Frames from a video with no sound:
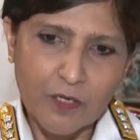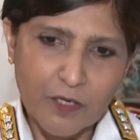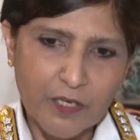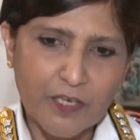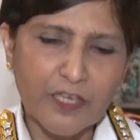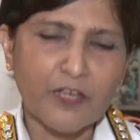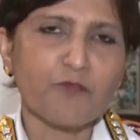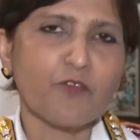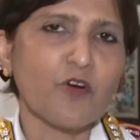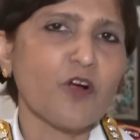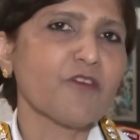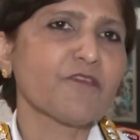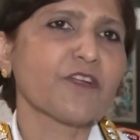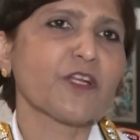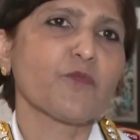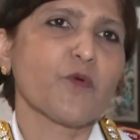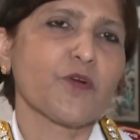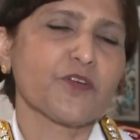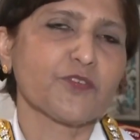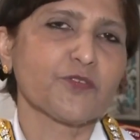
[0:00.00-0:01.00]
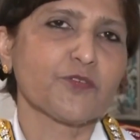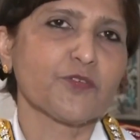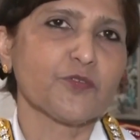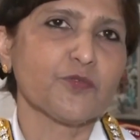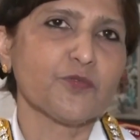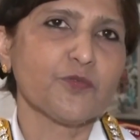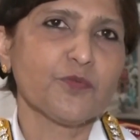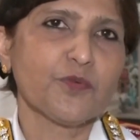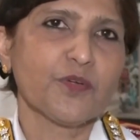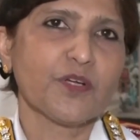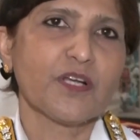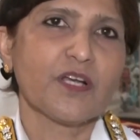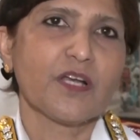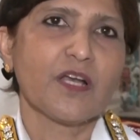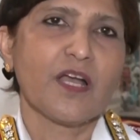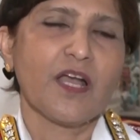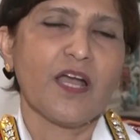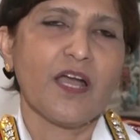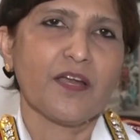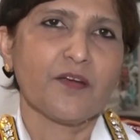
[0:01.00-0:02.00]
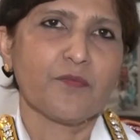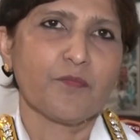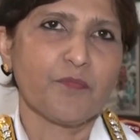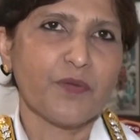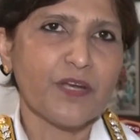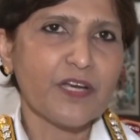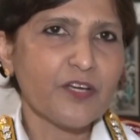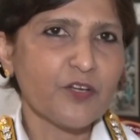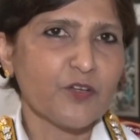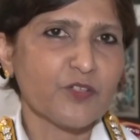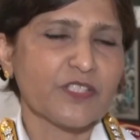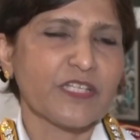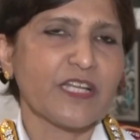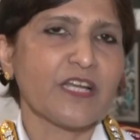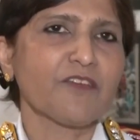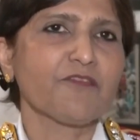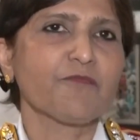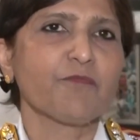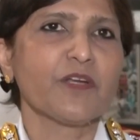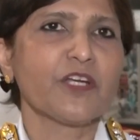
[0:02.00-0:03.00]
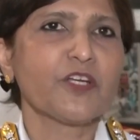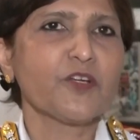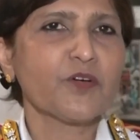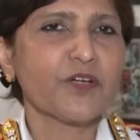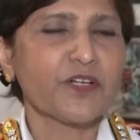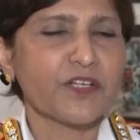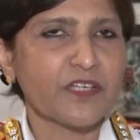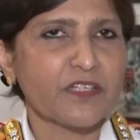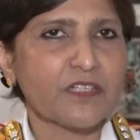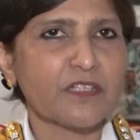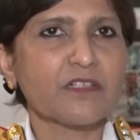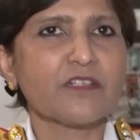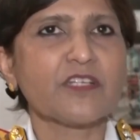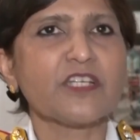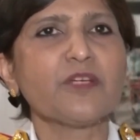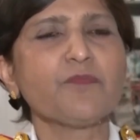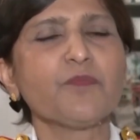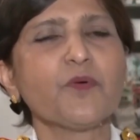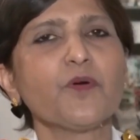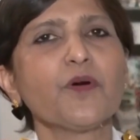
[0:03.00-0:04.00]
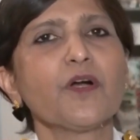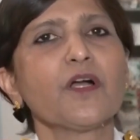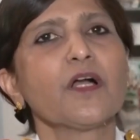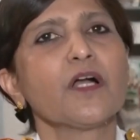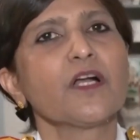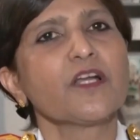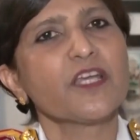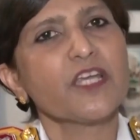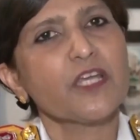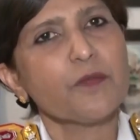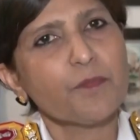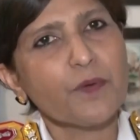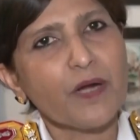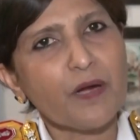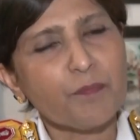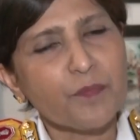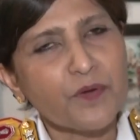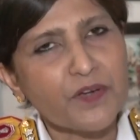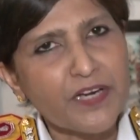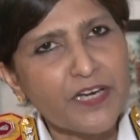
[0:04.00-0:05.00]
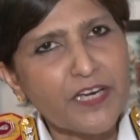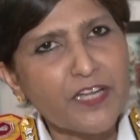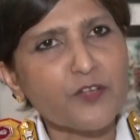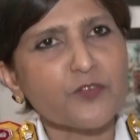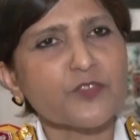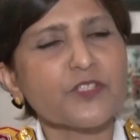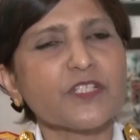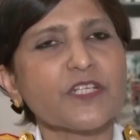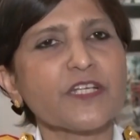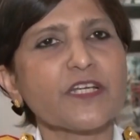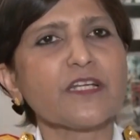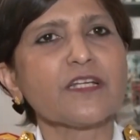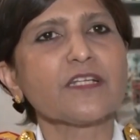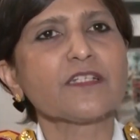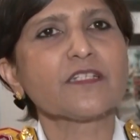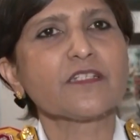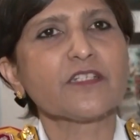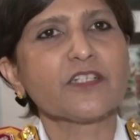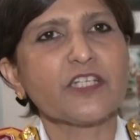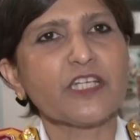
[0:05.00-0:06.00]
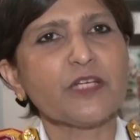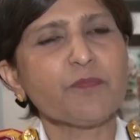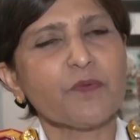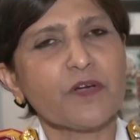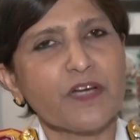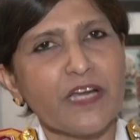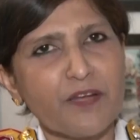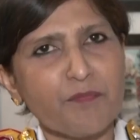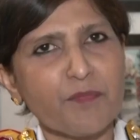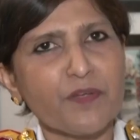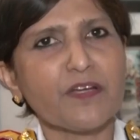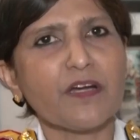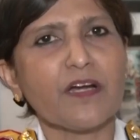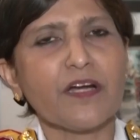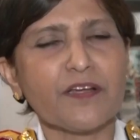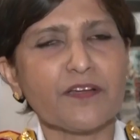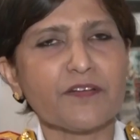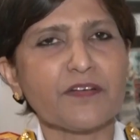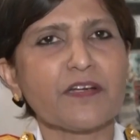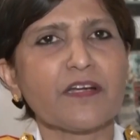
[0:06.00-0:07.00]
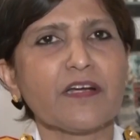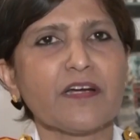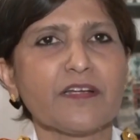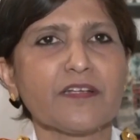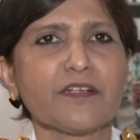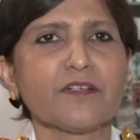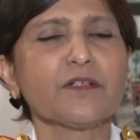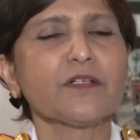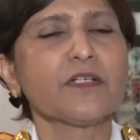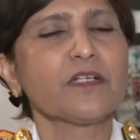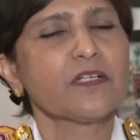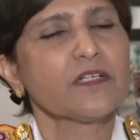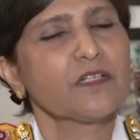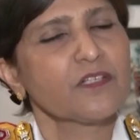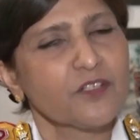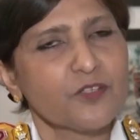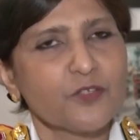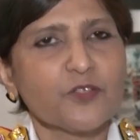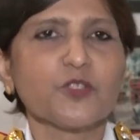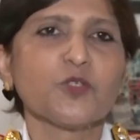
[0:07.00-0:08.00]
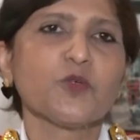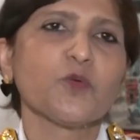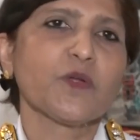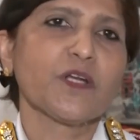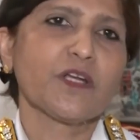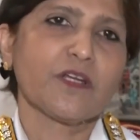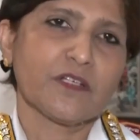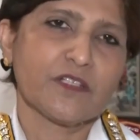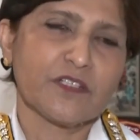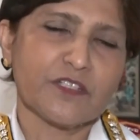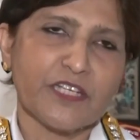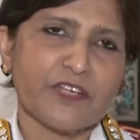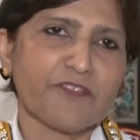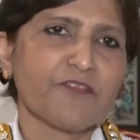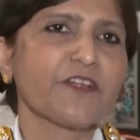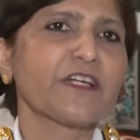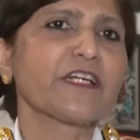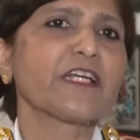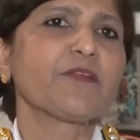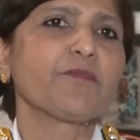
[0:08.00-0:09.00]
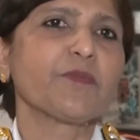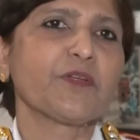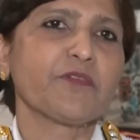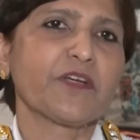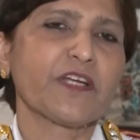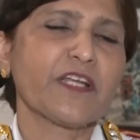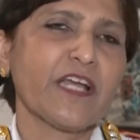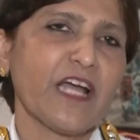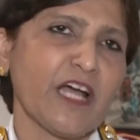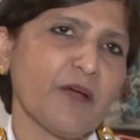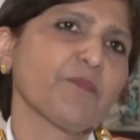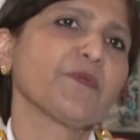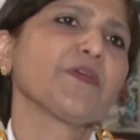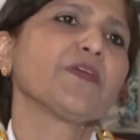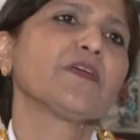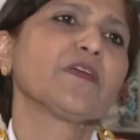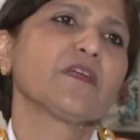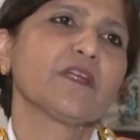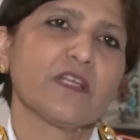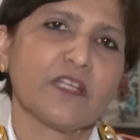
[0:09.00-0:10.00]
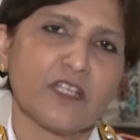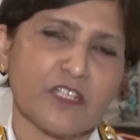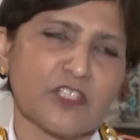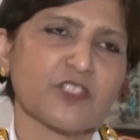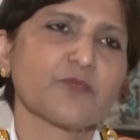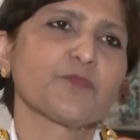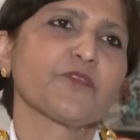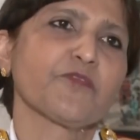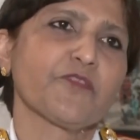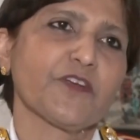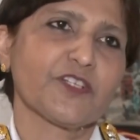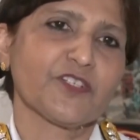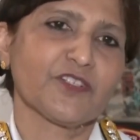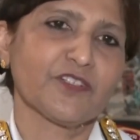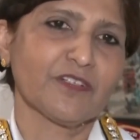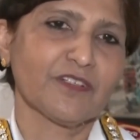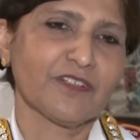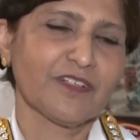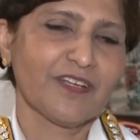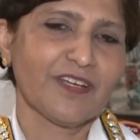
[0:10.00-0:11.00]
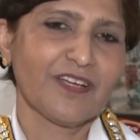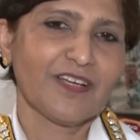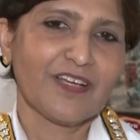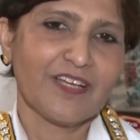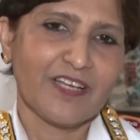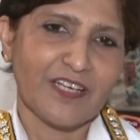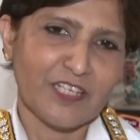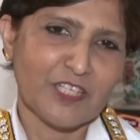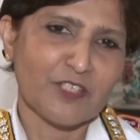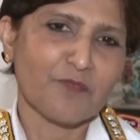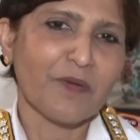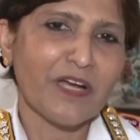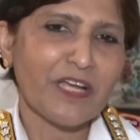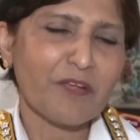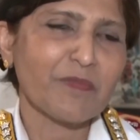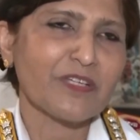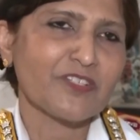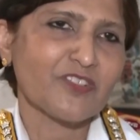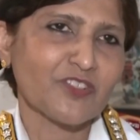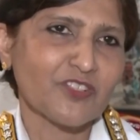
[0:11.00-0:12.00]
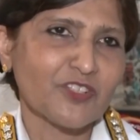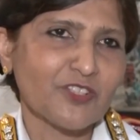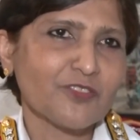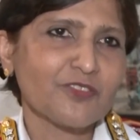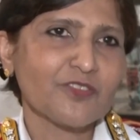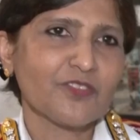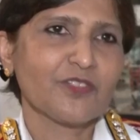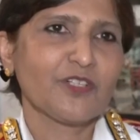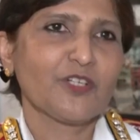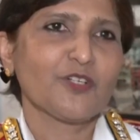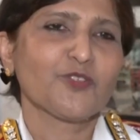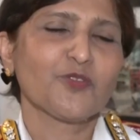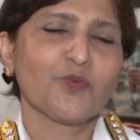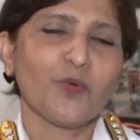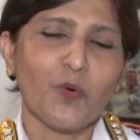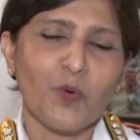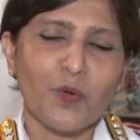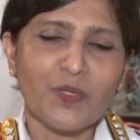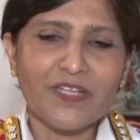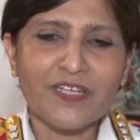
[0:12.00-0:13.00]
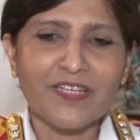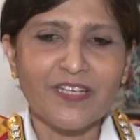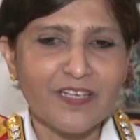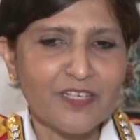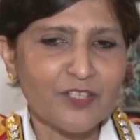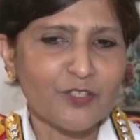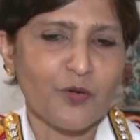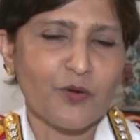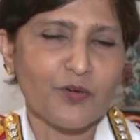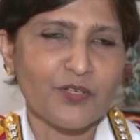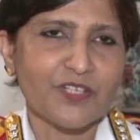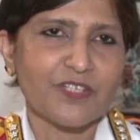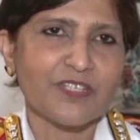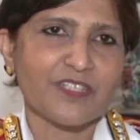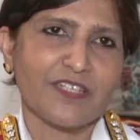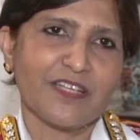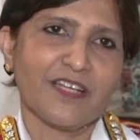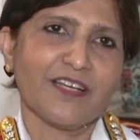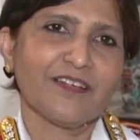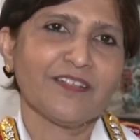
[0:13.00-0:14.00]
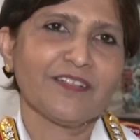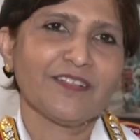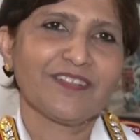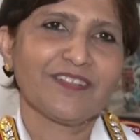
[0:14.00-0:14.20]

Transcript: involved in what you do and build yourself, build your career, keep upgrading your skills, keep climbing higher and higher, you will definitely be very happy in this profession. And it's my messages to all the young doctors there.